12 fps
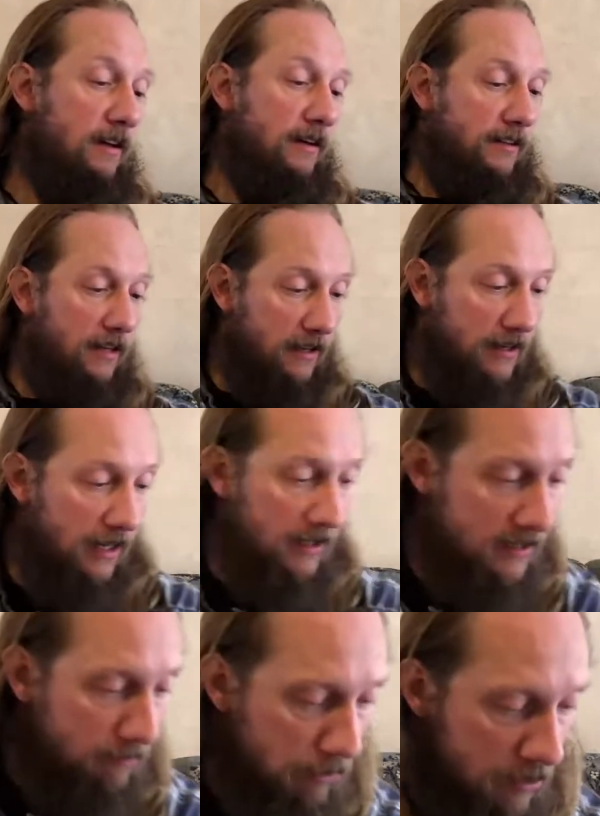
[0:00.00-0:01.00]

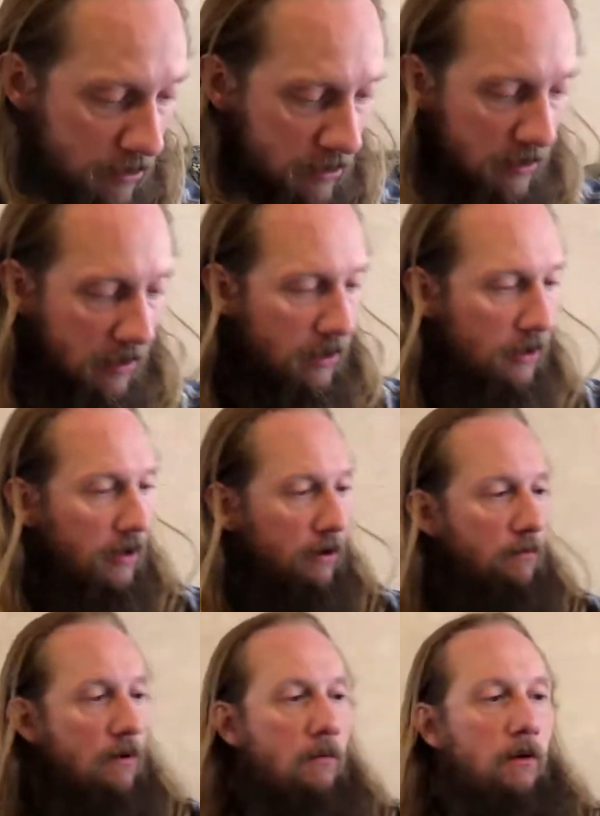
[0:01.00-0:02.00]
it was,
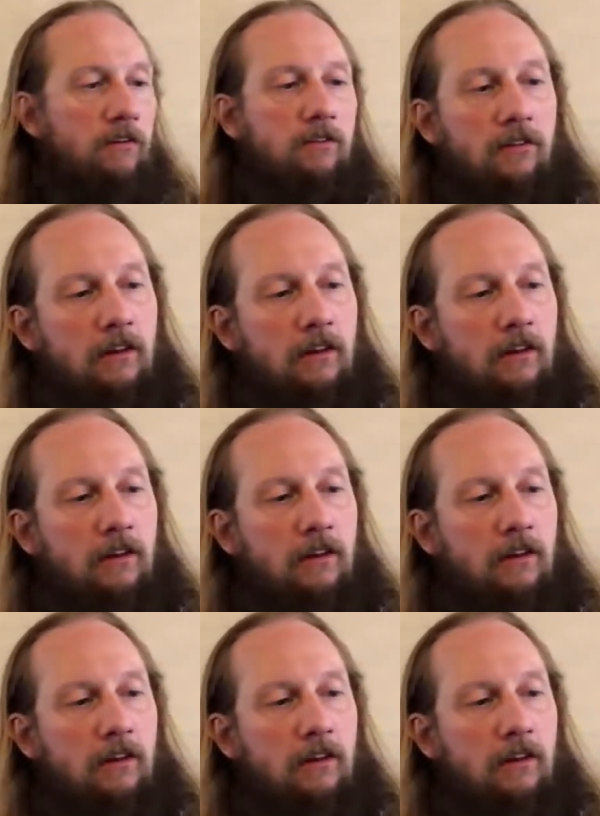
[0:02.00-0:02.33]
what was it?